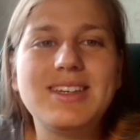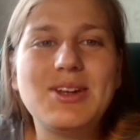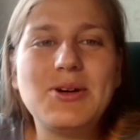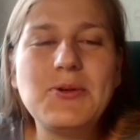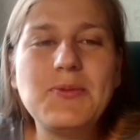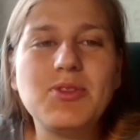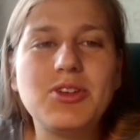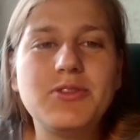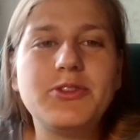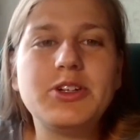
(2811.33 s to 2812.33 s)

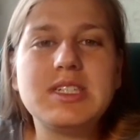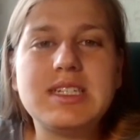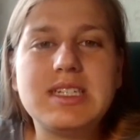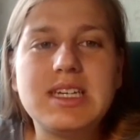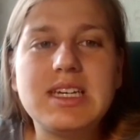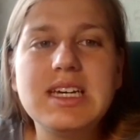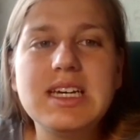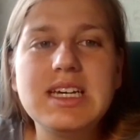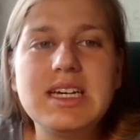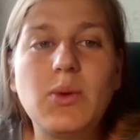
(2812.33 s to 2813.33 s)
university,
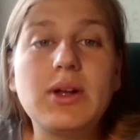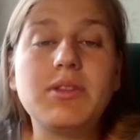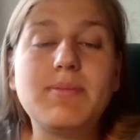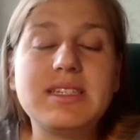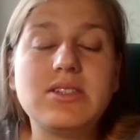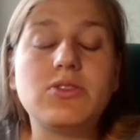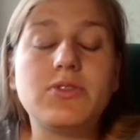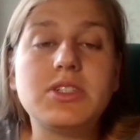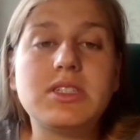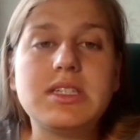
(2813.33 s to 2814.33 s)
one of the best
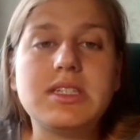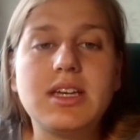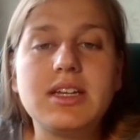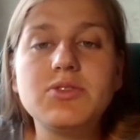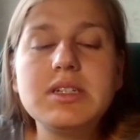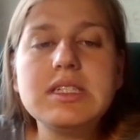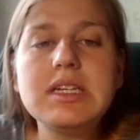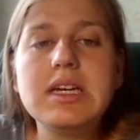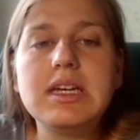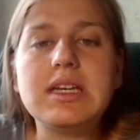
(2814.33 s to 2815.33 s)
universities and countries
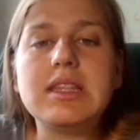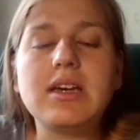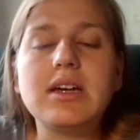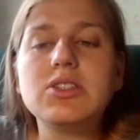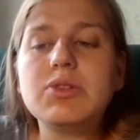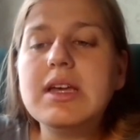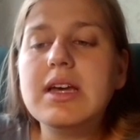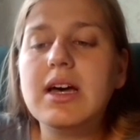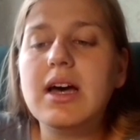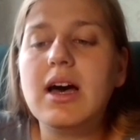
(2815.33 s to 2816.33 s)
in the country.
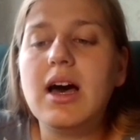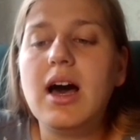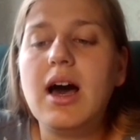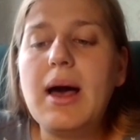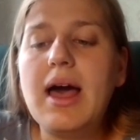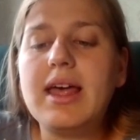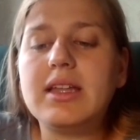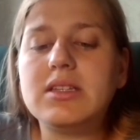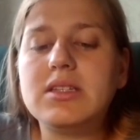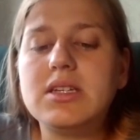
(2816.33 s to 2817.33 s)

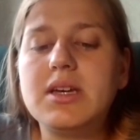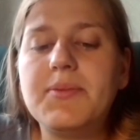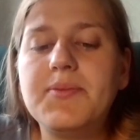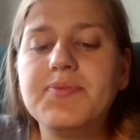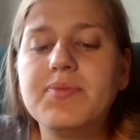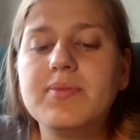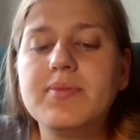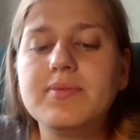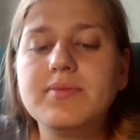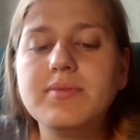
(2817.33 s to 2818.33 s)
And
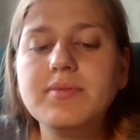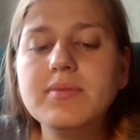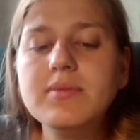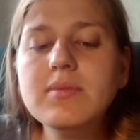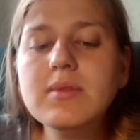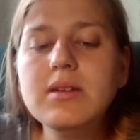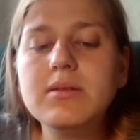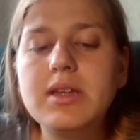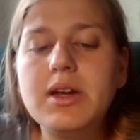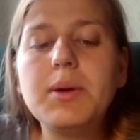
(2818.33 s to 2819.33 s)

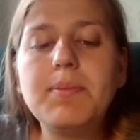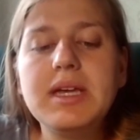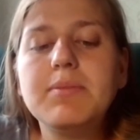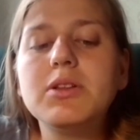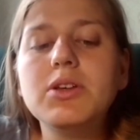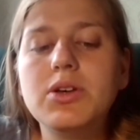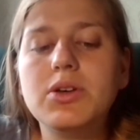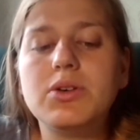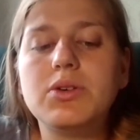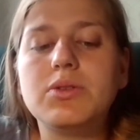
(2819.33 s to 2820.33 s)
there were people
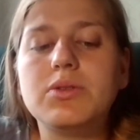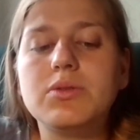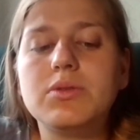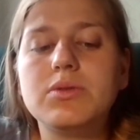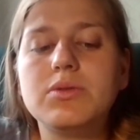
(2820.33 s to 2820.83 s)
who